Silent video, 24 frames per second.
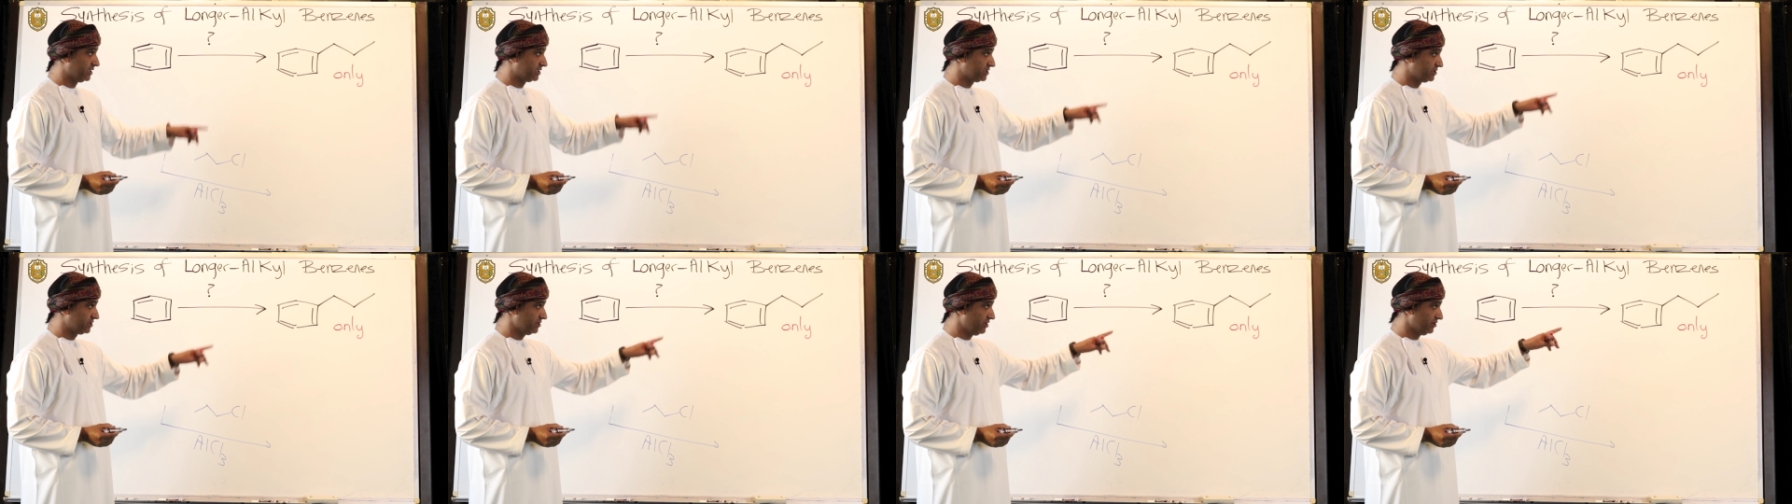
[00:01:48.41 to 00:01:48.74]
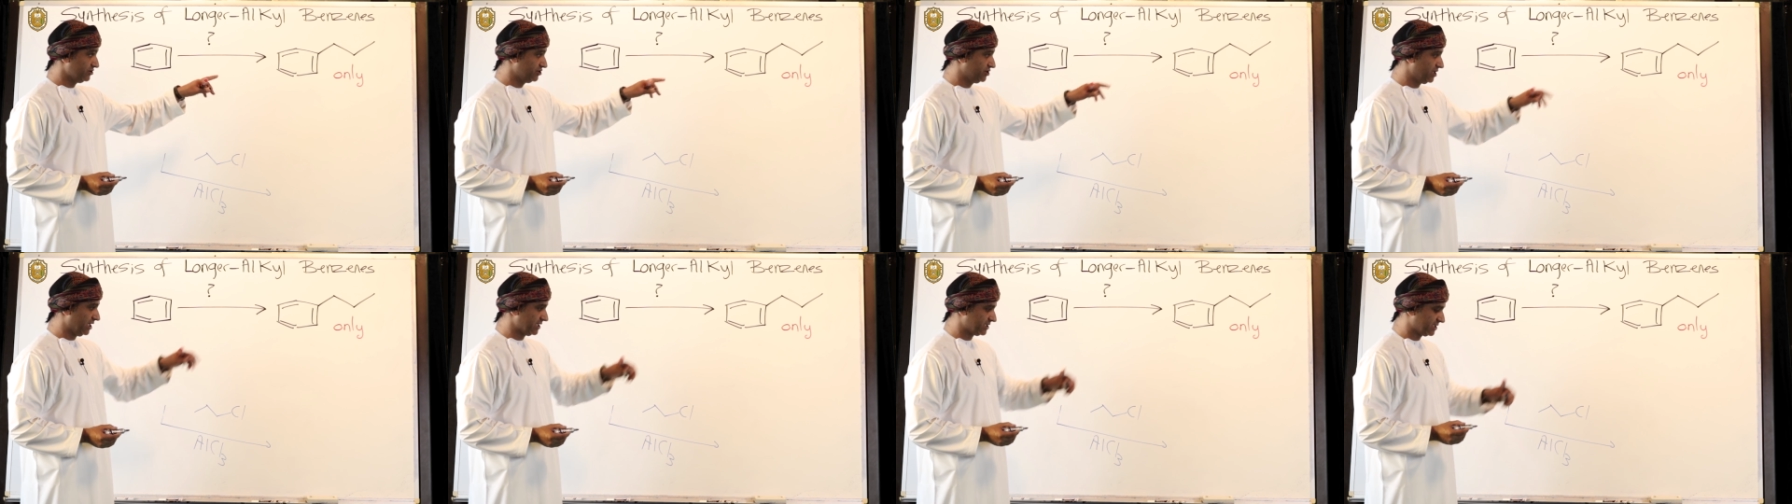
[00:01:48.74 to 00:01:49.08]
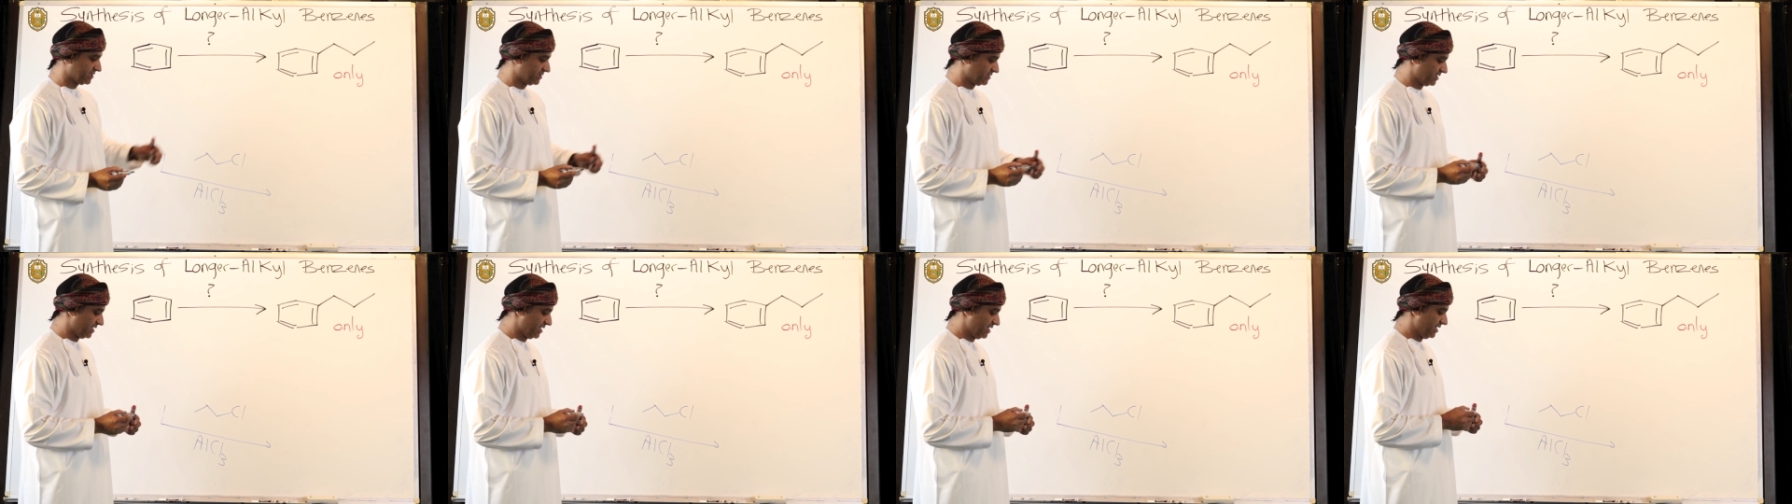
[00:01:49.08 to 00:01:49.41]
it's not
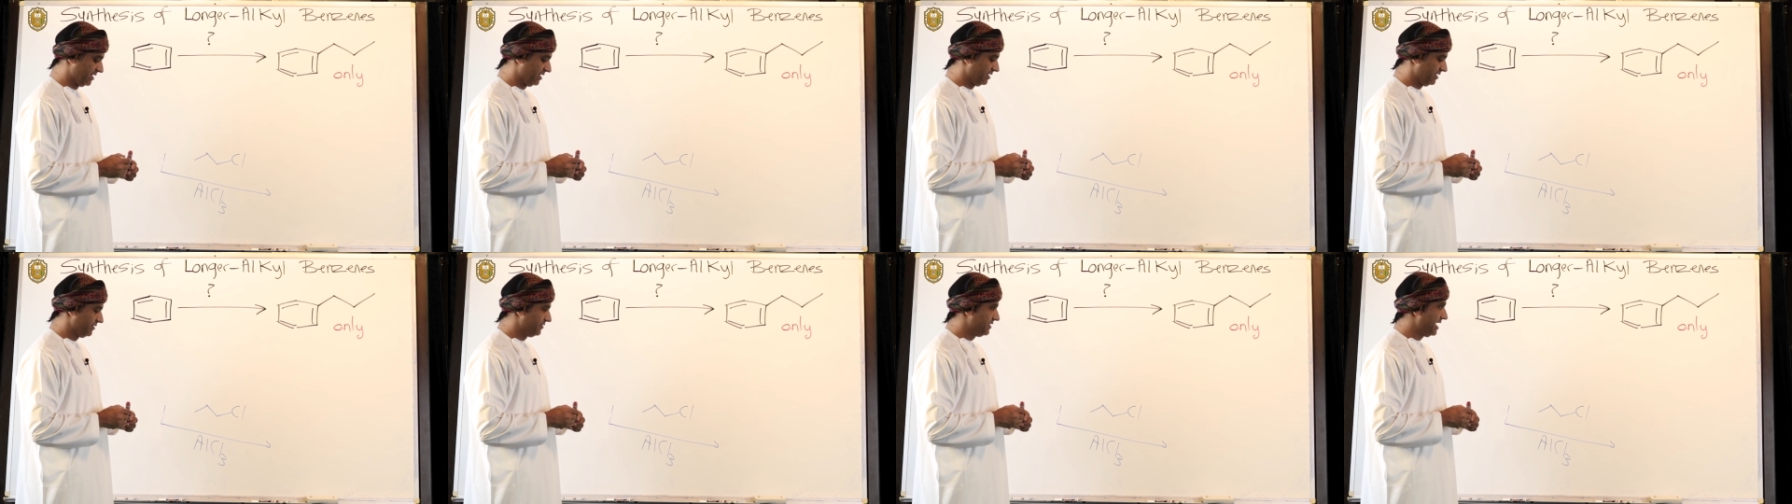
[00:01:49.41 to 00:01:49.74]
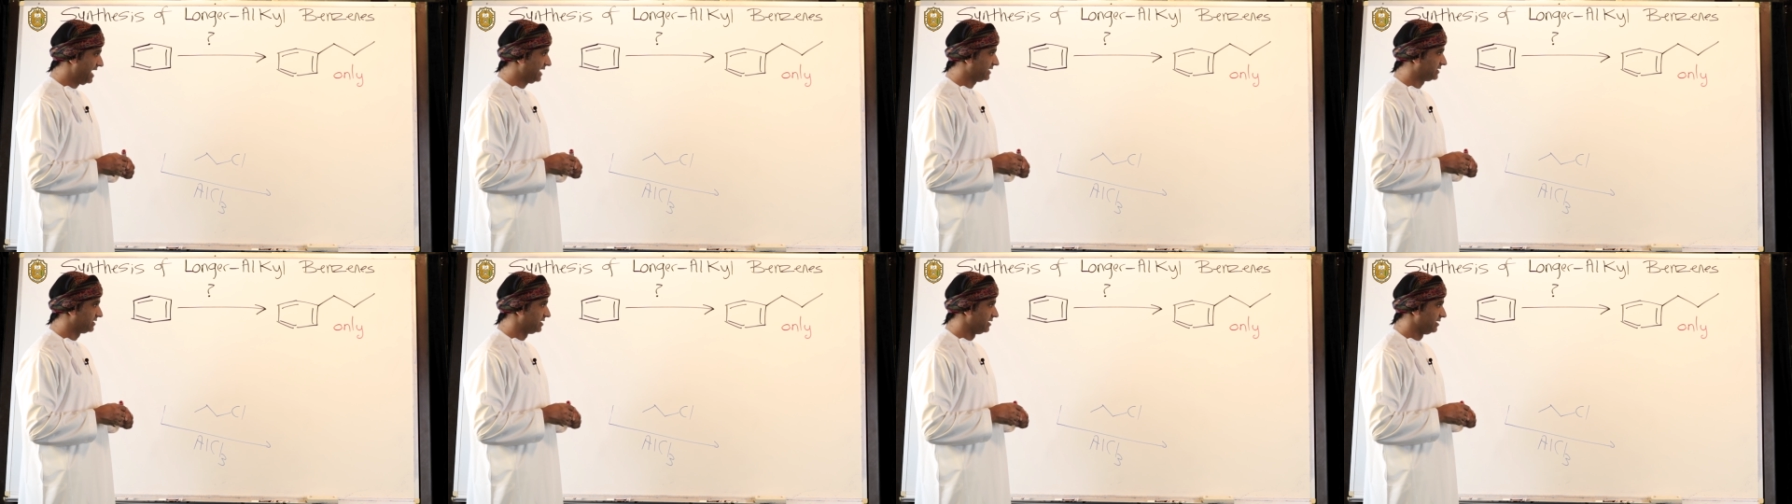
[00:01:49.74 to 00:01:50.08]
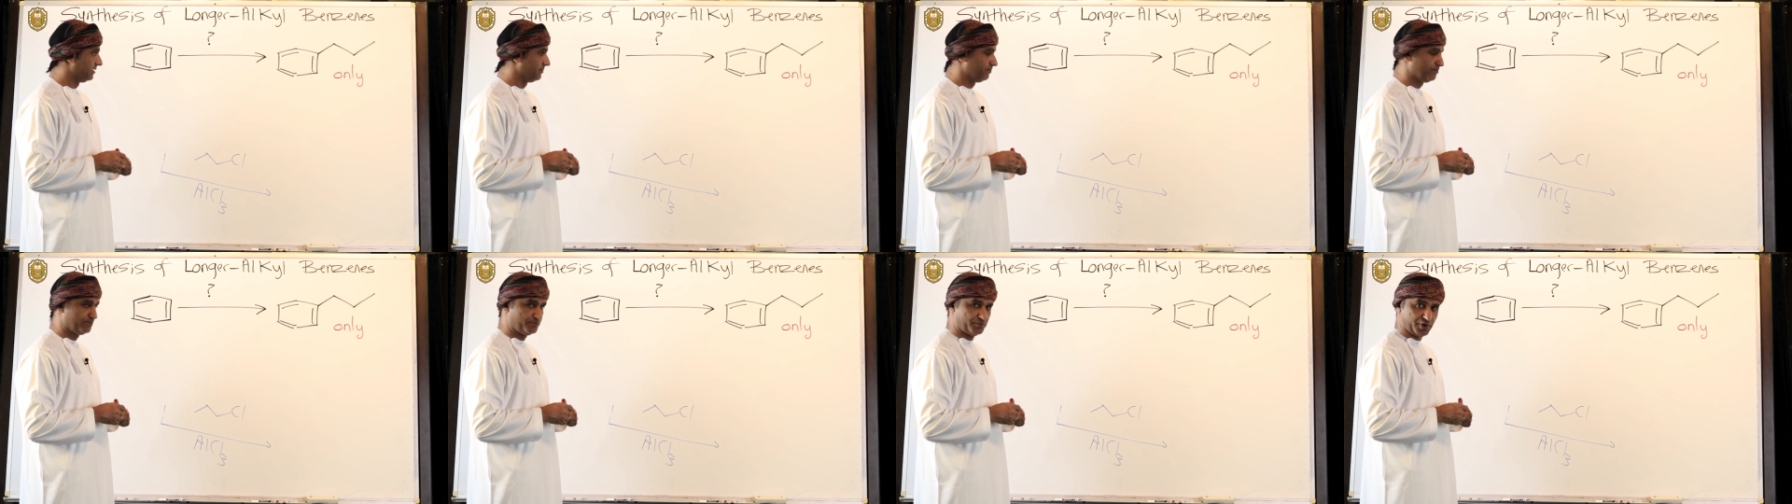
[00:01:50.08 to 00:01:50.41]
just that
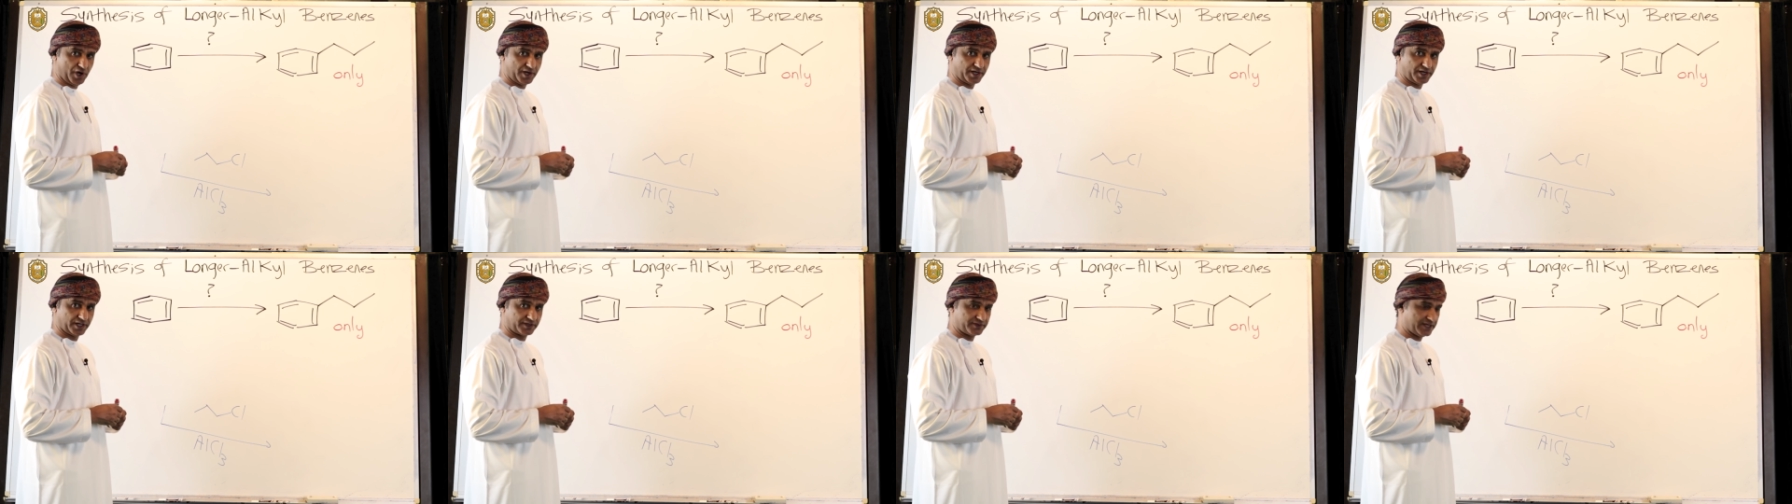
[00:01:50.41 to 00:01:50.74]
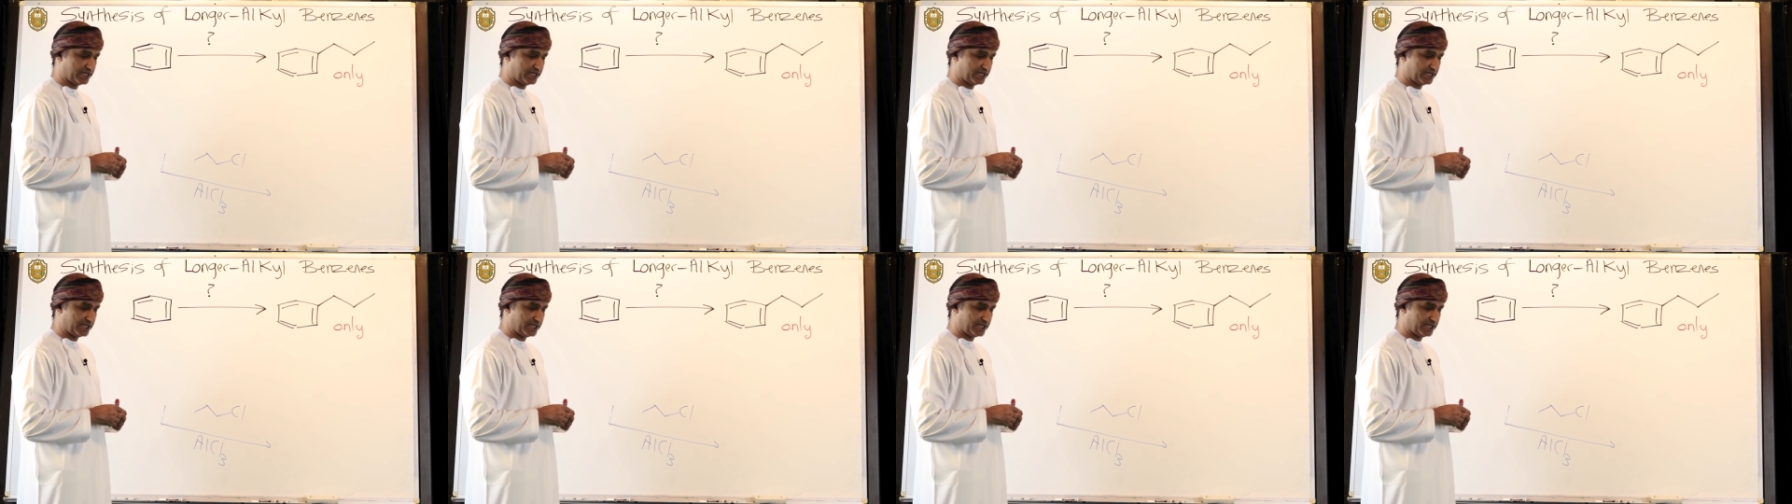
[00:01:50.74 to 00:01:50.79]
product